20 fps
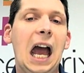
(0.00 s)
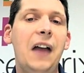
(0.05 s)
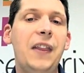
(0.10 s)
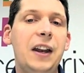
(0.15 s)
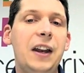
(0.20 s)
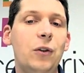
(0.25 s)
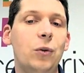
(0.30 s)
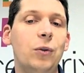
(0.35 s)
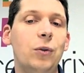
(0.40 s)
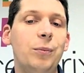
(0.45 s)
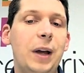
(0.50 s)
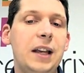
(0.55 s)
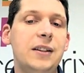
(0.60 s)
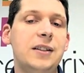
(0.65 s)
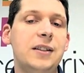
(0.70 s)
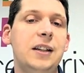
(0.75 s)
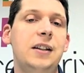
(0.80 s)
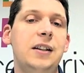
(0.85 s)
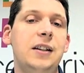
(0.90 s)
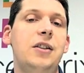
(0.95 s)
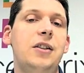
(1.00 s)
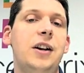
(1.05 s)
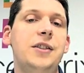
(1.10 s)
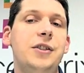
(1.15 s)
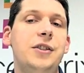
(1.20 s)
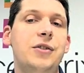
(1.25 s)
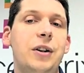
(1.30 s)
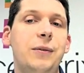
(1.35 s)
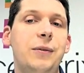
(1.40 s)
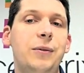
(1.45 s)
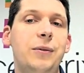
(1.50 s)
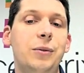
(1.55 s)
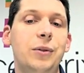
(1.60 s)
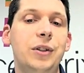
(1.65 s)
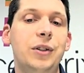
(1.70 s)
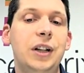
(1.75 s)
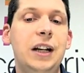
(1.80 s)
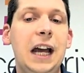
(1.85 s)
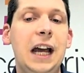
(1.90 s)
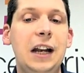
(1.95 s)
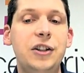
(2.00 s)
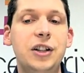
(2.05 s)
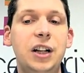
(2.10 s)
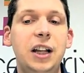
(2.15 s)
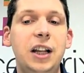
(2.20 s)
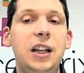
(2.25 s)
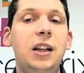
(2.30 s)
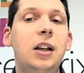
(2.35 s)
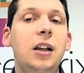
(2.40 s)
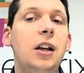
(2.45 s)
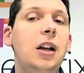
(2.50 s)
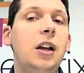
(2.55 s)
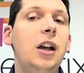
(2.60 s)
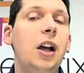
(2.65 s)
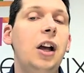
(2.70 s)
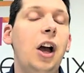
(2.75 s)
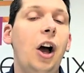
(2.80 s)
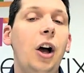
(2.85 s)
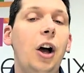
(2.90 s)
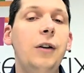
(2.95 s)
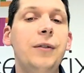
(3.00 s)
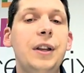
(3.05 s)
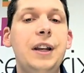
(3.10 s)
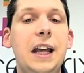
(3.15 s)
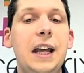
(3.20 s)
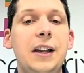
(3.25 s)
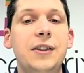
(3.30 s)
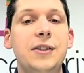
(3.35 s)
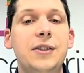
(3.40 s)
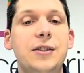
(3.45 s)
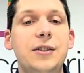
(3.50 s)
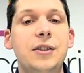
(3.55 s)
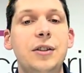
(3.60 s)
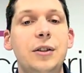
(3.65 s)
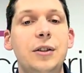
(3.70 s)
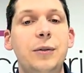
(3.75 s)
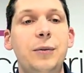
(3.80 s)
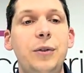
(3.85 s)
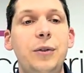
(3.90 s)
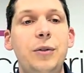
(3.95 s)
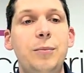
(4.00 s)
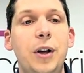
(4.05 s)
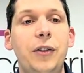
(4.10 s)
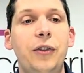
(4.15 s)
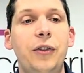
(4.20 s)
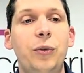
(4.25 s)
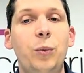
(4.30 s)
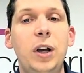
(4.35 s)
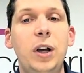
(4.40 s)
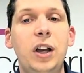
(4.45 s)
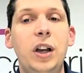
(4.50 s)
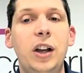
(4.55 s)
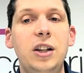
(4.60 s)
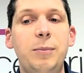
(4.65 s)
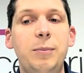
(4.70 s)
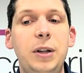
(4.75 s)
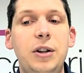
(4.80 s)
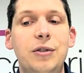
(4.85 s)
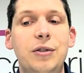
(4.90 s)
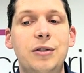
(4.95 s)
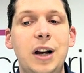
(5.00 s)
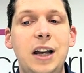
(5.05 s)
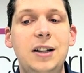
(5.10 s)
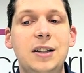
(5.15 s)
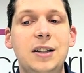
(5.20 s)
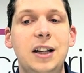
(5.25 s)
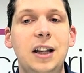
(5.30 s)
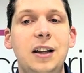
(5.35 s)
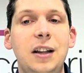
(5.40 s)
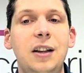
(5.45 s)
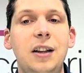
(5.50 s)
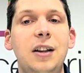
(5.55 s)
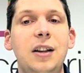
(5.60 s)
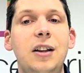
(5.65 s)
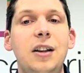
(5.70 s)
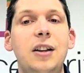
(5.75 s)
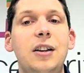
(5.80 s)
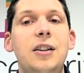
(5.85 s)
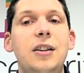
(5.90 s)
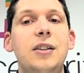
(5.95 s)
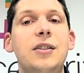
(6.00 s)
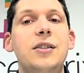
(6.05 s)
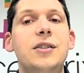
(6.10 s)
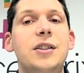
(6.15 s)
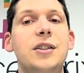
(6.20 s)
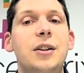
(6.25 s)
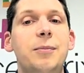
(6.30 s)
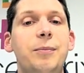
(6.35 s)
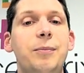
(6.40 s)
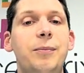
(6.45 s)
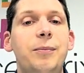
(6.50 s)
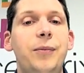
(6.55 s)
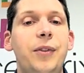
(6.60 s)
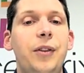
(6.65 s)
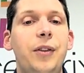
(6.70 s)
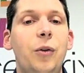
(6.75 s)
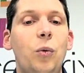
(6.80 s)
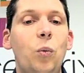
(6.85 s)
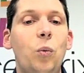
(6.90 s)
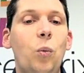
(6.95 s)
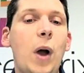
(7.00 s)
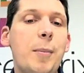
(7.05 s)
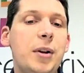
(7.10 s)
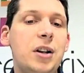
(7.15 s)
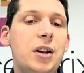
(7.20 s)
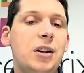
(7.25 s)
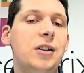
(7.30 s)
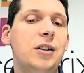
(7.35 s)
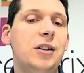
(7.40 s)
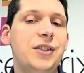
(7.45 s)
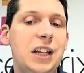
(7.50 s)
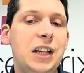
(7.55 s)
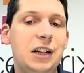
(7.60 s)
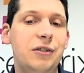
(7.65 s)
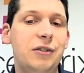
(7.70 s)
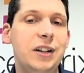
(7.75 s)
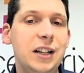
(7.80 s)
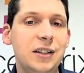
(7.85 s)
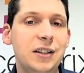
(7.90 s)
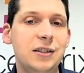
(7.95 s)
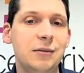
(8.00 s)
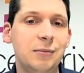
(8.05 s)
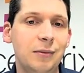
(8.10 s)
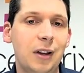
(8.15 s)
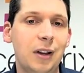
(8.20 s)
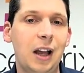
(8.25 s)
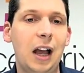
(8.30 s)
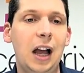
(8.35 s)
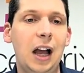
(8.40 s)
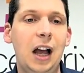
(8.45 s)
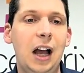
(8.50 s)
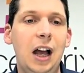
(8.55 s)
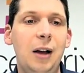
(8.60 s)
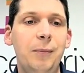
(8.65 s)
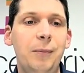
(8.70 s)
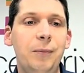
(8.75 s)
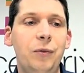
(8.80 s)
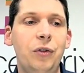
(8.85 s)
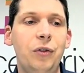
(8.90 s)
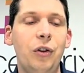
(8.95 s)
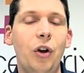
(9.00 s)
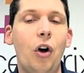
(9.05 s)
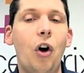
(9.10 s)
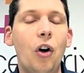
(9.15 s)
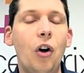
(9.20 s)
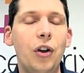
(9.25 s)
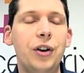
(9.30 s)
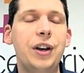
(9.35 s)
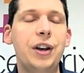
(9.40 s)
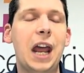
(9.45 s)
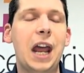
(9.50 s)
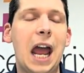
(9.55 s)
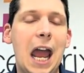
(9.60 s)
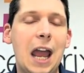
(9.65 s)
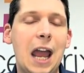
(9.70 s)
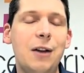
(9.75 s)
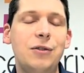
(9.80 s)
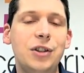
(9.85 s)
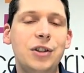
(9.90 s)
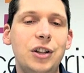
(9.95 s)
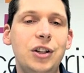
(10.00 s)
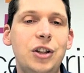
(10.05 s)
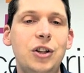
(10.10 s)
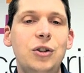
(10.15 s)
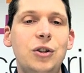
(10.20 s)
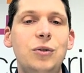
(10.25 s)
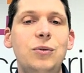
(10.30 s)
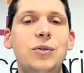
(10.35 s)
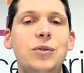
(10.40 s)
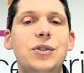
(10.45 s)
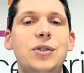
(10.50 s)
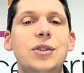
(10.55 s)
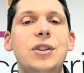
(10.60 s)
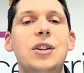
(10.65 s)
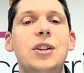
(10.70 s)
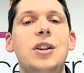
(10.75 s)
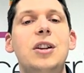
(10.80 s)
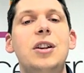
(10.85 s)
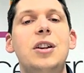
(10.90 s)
and then it all makes it nice and straightforward. And actually, over the next few months, we're going to be creating some webinar series on how to use